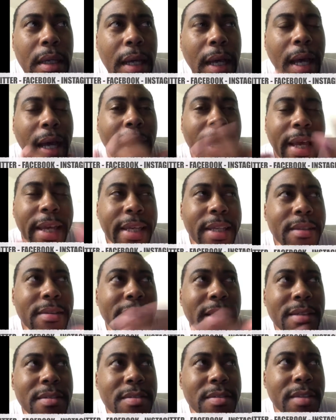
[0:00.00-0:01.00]
I hate
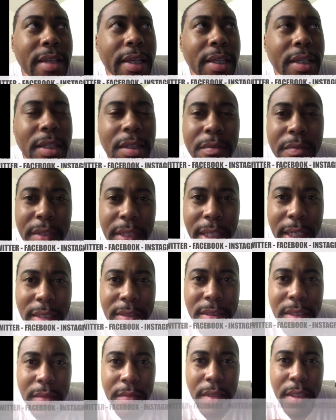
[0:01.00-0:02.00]
that state of
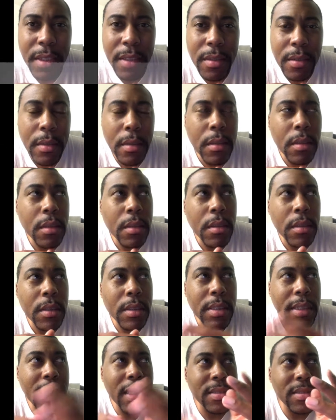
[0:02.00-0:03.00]
inactivity.
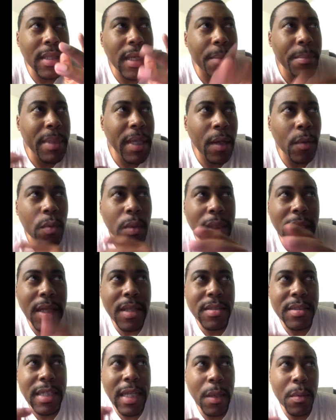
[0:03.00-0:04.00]
Yes, I
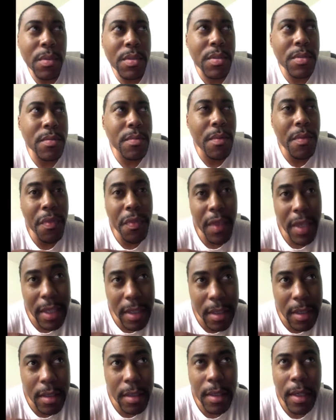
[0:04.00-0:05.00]
realized that I was
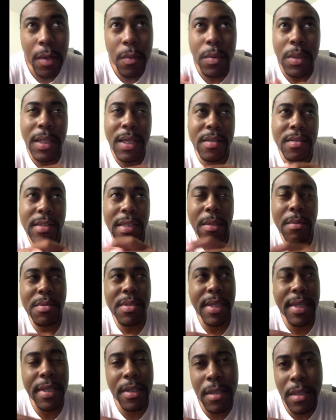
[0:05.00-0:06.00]
thinking, I realized that I
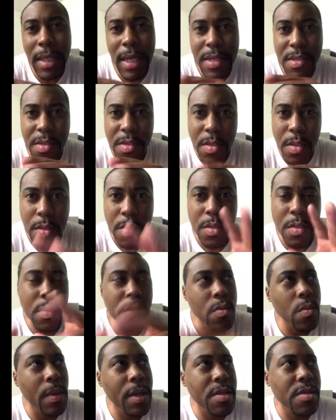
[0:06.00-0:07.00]
was analyzing certain
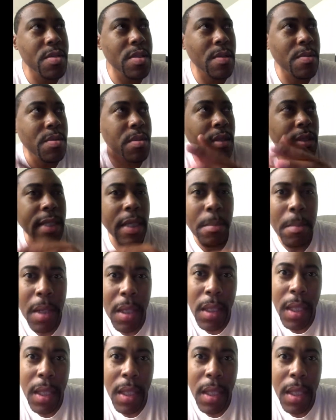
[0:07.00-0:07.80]
situations. I was looking at my